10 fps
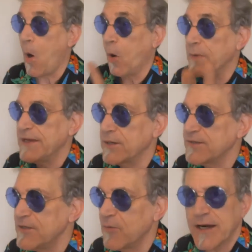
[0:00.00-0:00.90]
All
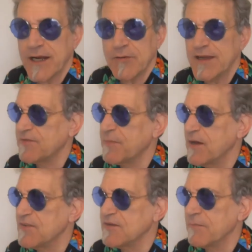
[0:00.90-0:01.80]
because he wanted to
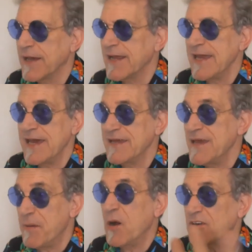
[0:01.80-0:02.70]
expose the bloody
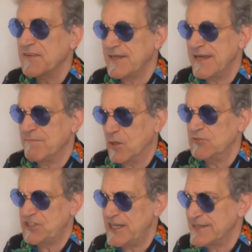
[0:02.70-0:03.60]
hypocrisy and
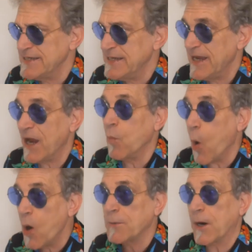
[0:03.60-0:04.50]
bullshit and
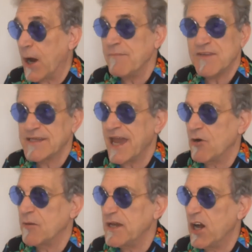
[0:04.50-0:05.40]
war crimes that go
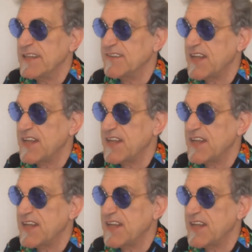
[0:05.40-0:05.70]
on behind the